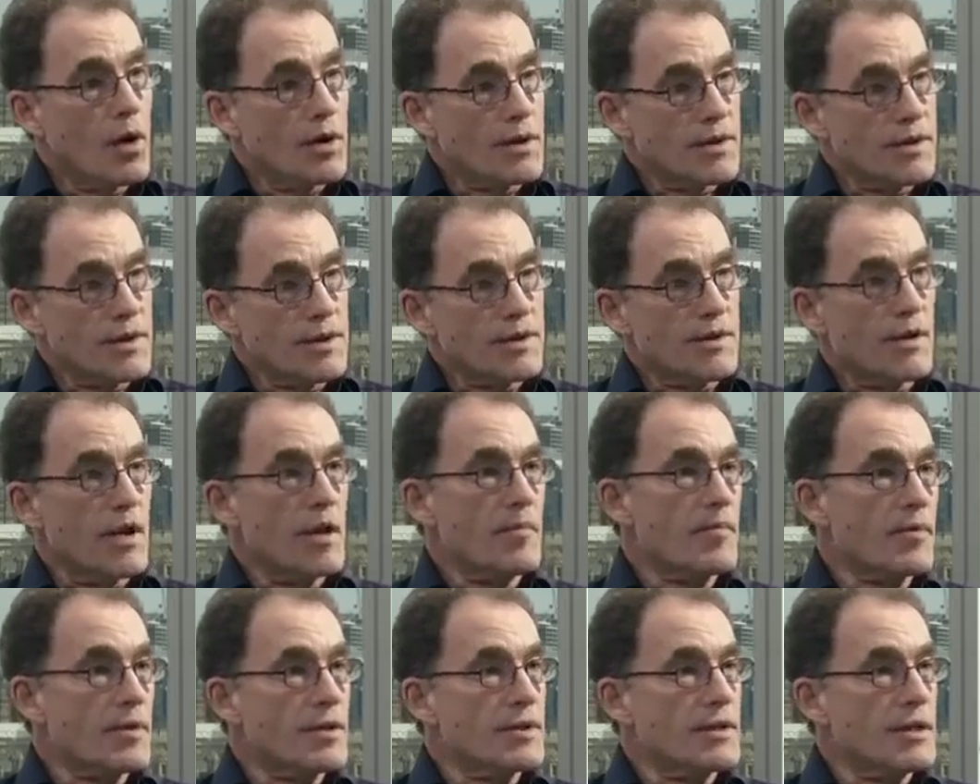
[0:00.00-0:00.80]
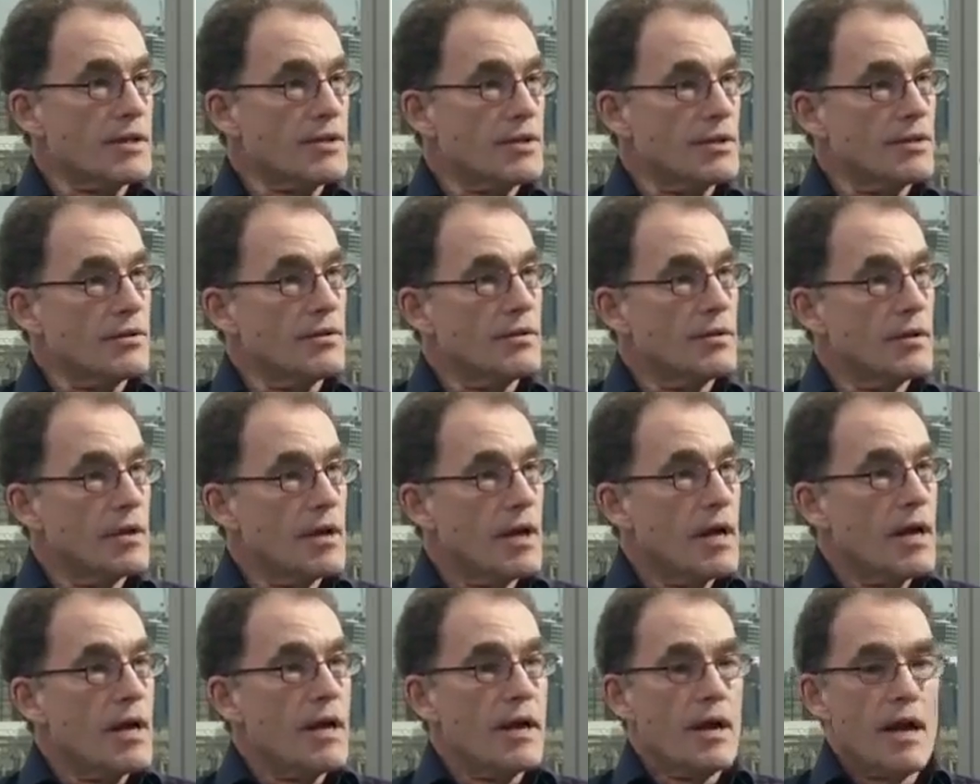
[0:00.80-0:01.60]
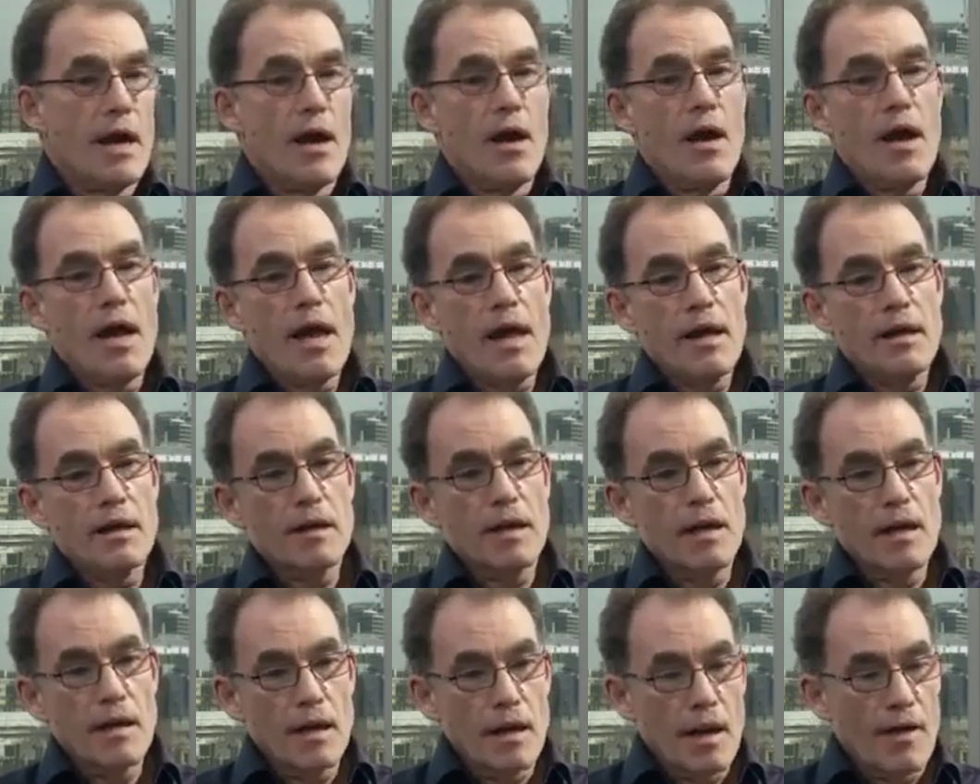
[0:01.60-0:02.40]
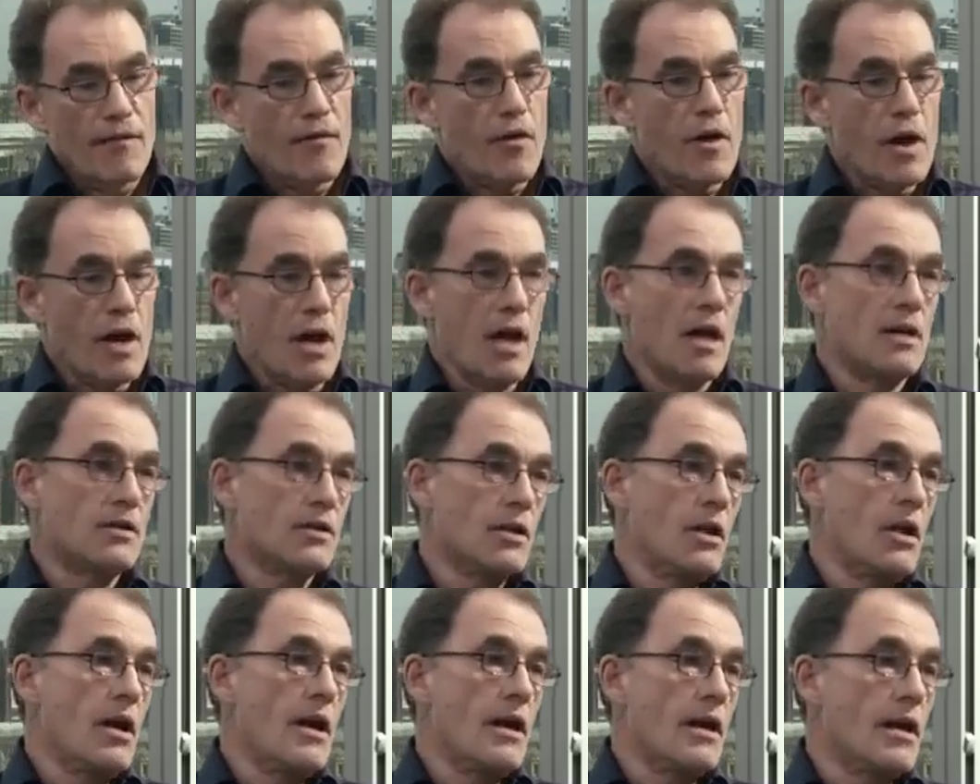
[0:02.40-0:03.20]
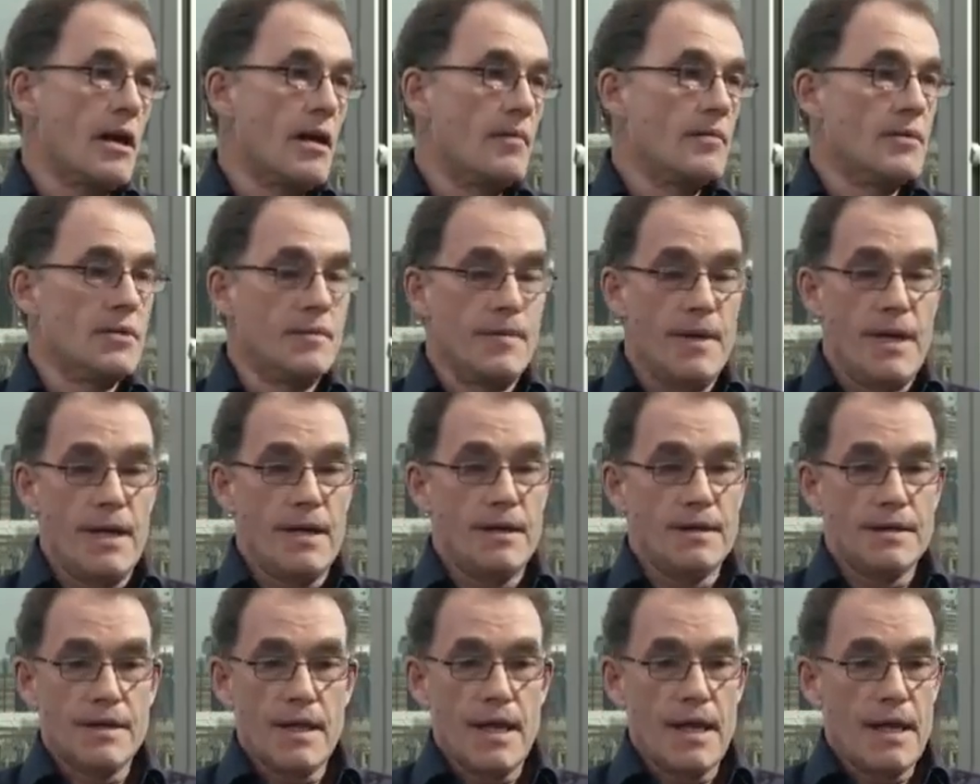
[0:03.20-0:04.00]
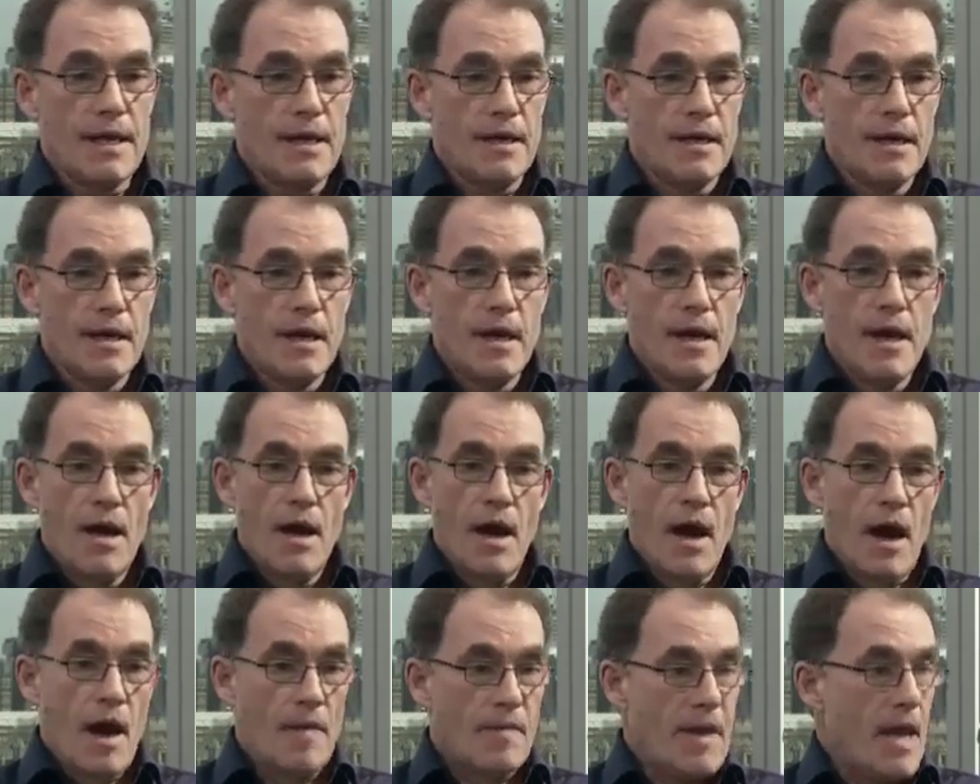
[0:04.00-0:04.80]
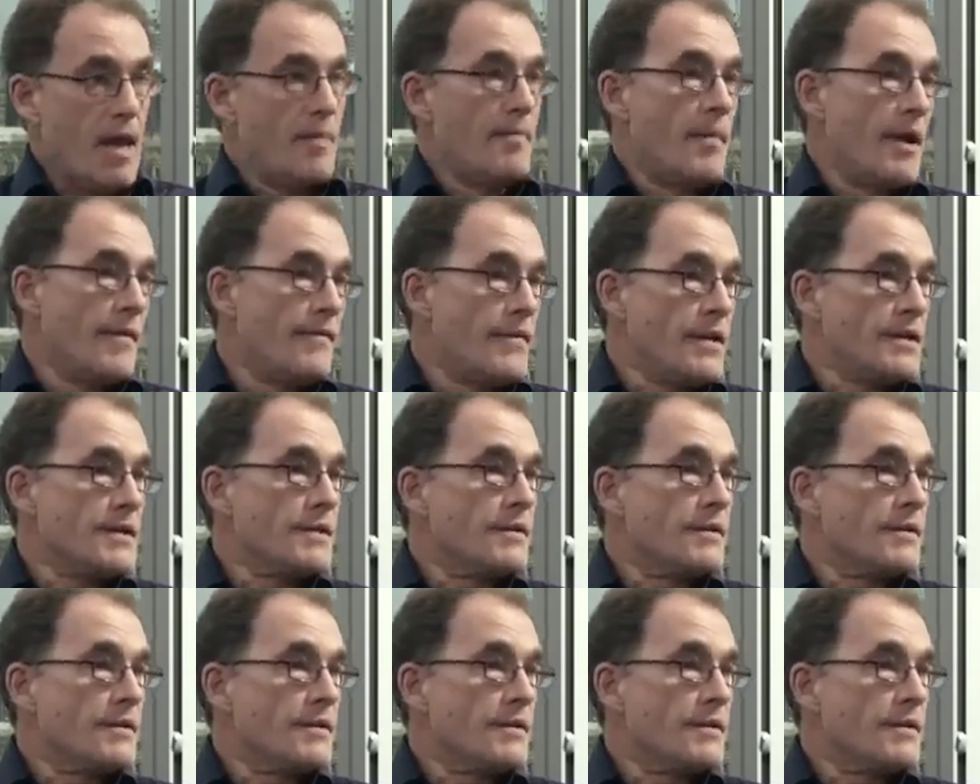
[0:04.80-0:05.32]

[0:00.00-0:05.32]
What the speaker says: was the Cyprus issue. Now, I had a very large client come to me and say, I'm getting my